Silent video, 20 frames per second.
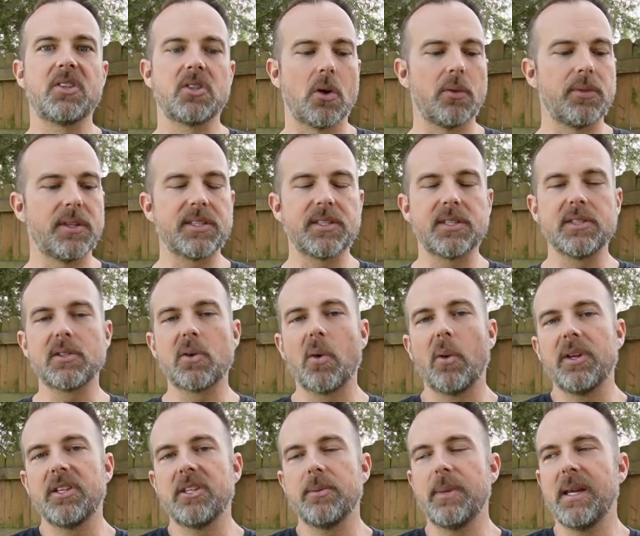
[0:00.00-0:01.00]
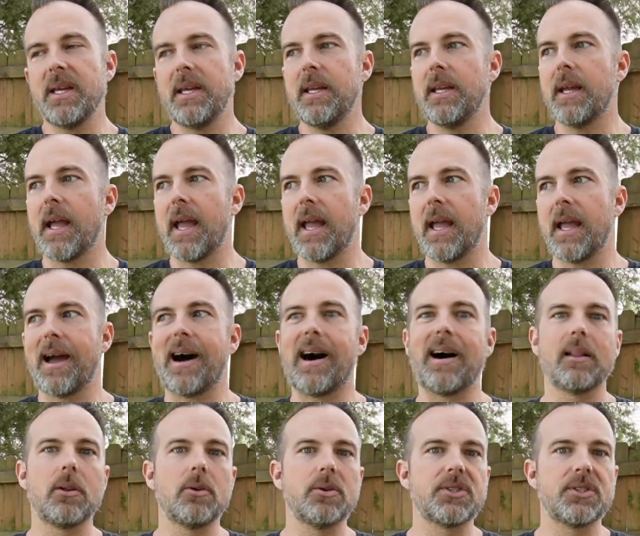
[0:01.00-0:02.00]
so this is going to be a
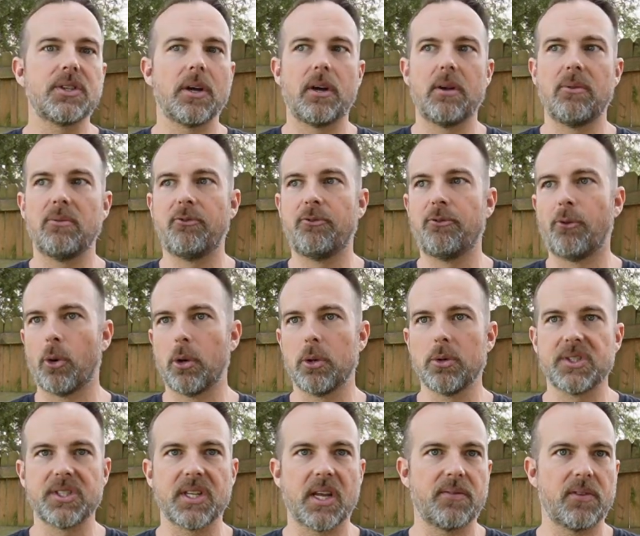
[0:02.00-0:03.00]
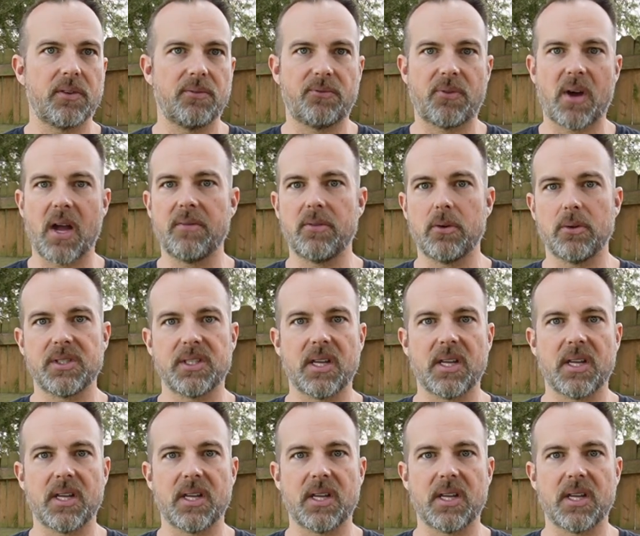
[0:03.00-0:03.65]
Holosun four oh seven five oh